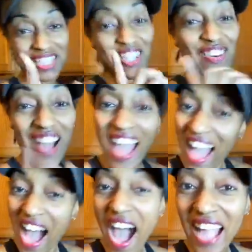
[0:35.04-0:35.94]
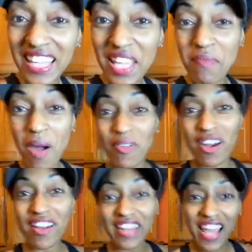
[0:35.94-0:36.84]
So I keep my
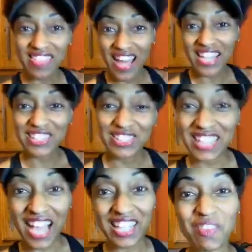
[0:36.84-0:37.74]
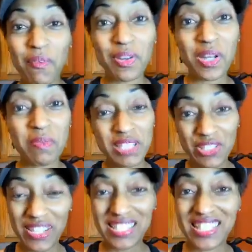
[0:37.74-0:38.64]
word, and that is exactly what we're going to be
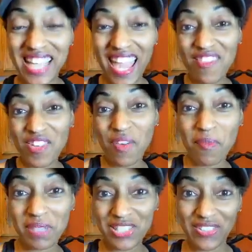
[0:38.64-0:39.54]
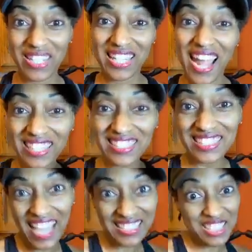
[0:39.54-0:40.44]
doing today. We won't be doing the
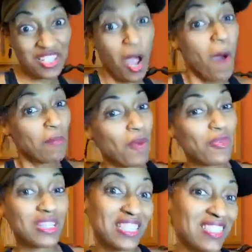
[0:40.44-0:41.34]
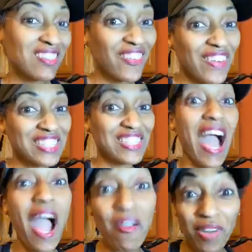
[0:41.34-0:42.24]
exercises, but we're still going to,
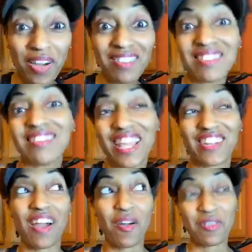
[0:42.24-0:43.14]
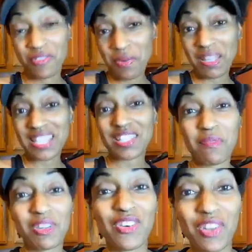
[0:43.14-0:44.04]
I will later, in a few minutes, I'll
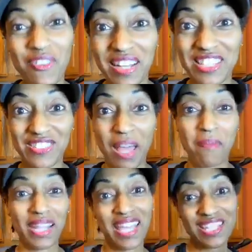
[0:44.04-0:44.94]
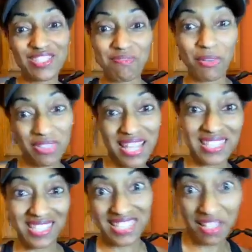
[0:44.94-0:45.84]
be going over there and do that, but I can't do both things
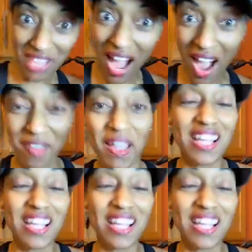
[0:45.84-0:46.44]
at the same time.